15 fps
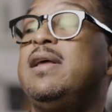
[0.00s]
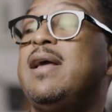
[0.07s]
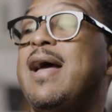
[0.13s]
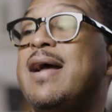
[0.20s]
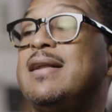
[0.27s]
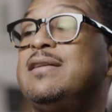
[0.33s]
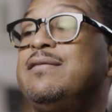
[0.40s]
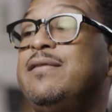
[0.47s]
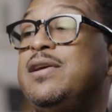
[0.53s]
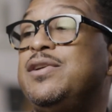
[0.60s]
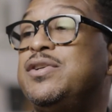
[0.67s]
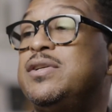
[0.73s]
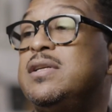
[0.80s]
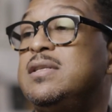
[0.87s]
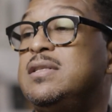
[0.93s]

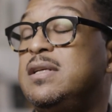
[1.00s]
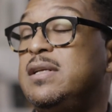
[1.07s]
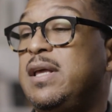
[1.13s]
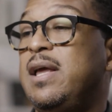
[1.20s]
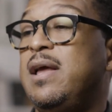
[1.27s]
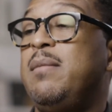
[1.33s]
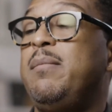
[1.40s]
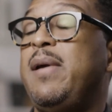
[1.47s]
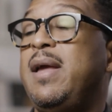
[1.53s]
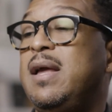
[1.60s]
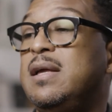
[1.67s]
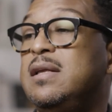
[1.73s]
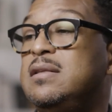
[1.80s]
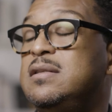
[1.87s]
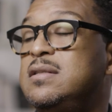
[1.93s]
activations and
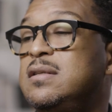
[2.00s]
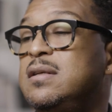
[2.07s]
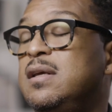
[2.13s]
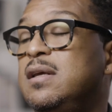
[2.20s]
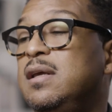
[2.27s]
campaigns